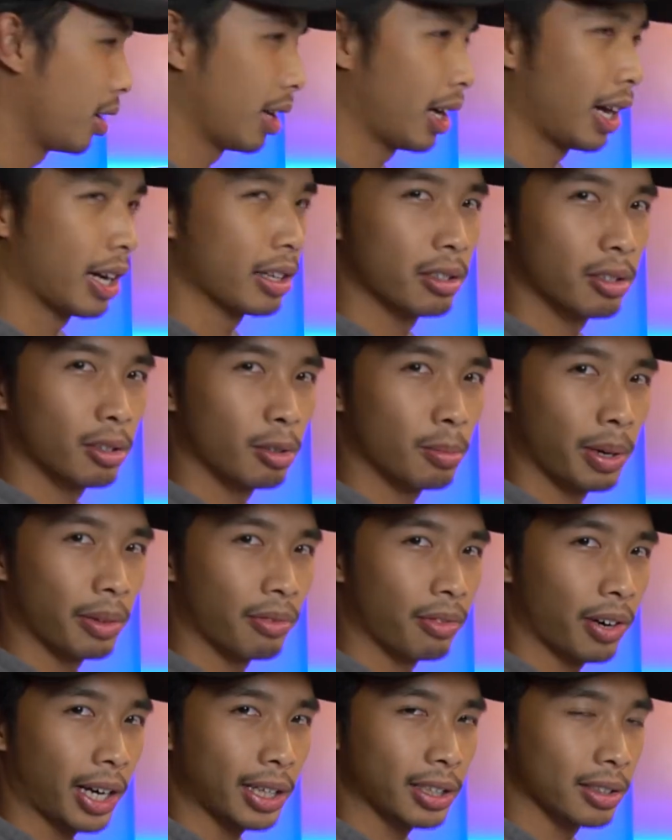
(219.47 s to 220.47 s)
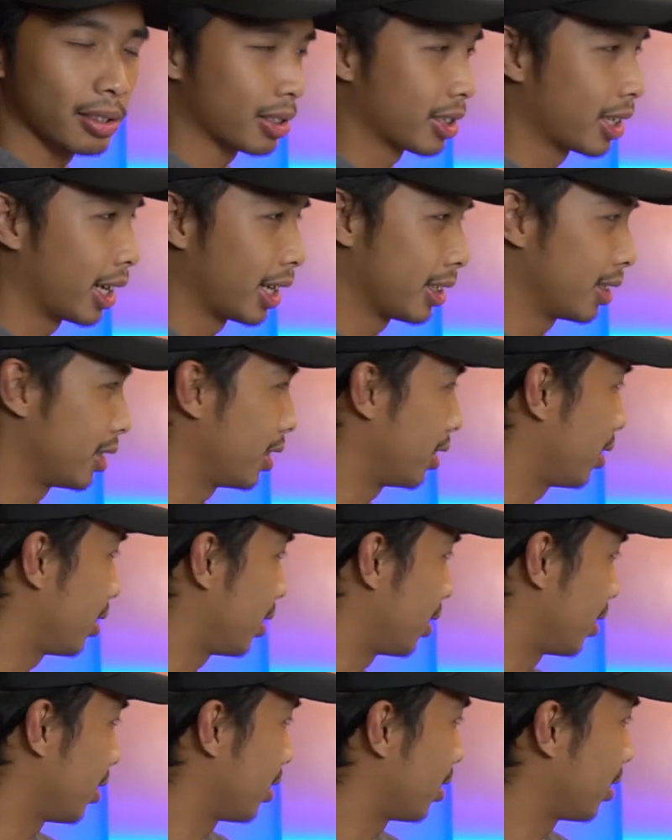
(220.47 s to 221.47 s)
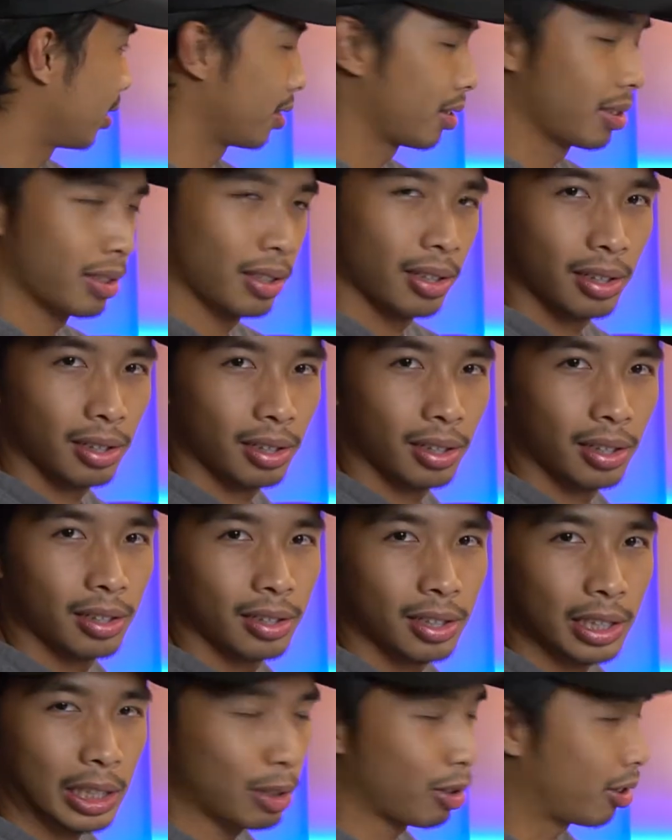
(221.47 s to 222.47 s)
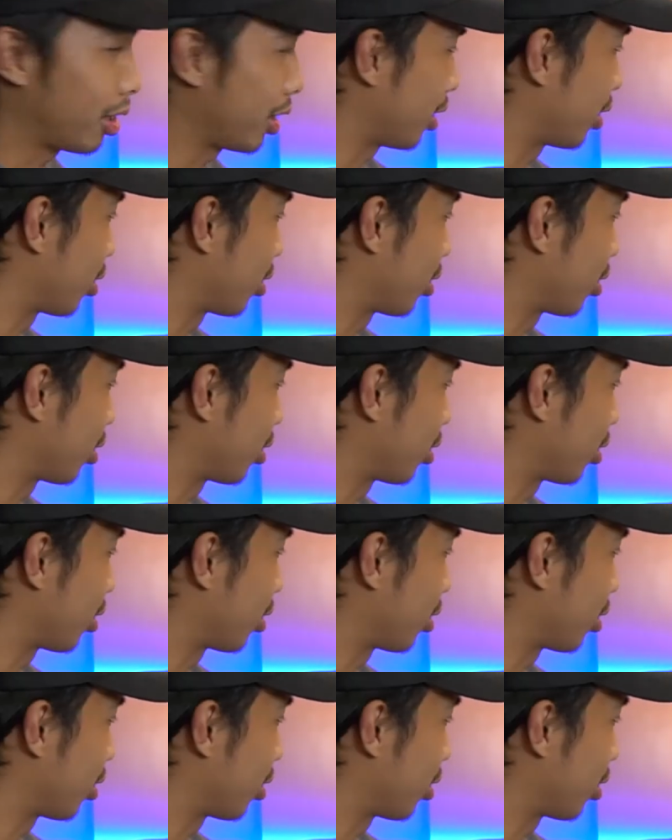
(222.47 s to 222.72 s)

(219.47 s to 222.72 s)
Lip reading: I don't know my fractions guys, just look at the